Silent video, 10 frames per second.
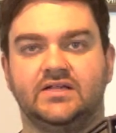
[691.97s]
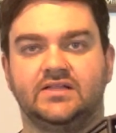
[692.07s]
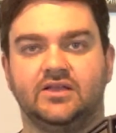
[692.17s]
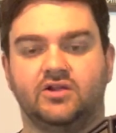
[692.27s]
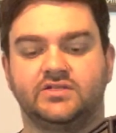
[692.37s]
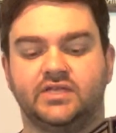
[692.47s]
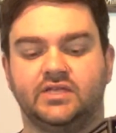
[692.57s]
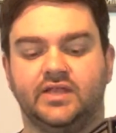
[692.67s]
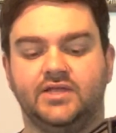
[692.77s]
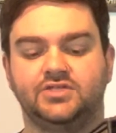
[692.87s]
the
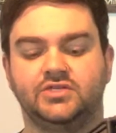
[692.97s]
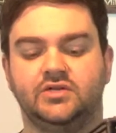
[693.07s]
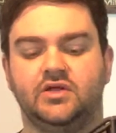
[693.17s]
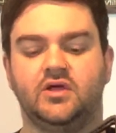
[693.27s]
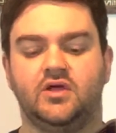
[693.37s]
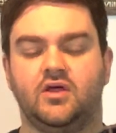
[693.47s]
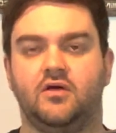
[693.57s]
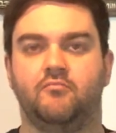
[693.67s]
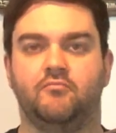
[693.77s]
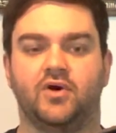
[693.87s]
articulation,
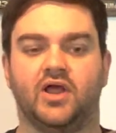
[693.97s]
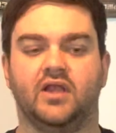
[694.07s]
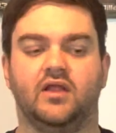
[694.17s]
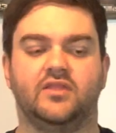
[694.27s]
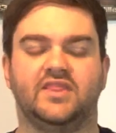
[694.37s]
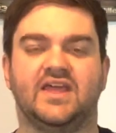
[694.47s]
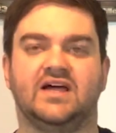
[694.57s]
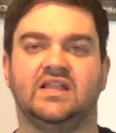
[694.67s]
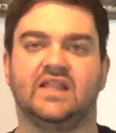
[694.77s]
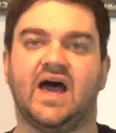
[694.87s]
but they
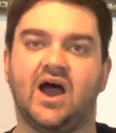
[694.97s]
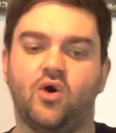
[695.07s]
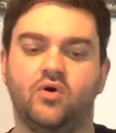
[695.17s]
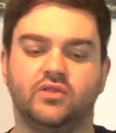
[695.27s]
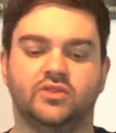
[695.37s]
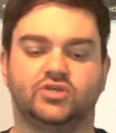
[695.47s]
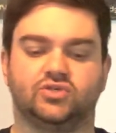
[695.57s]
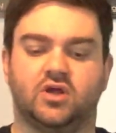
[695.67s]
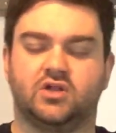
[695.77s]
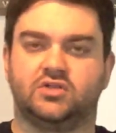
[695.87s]
allow the
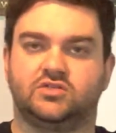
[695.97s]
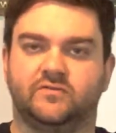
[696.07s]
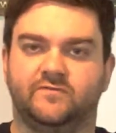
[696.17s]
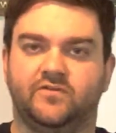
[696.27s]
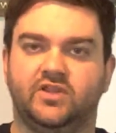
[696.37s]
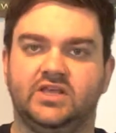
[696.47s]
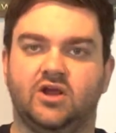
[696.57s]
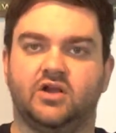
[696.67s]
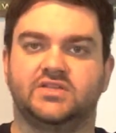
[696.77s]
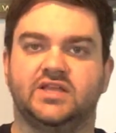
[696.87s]
truck to fully
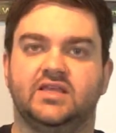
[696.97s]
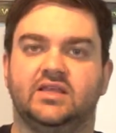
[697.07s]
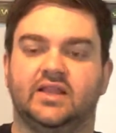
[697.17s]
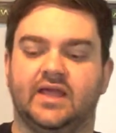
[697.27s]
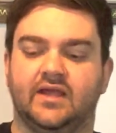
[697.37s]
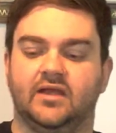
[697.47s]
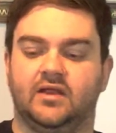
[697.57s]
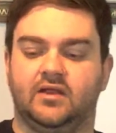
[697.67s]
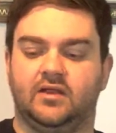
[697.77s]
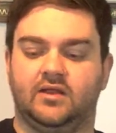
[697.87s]
articulate
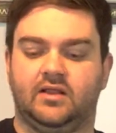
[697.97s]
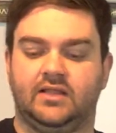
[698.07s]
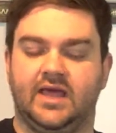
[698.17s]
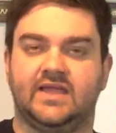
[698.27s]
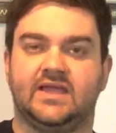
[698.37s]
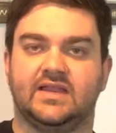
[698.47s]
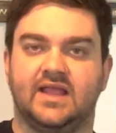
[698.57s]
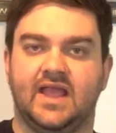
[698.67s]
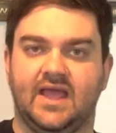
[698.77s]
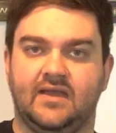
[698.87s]
like it
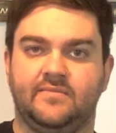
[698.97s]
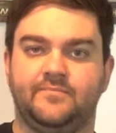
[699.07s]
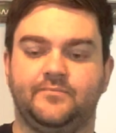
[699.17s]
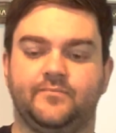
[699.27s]
can.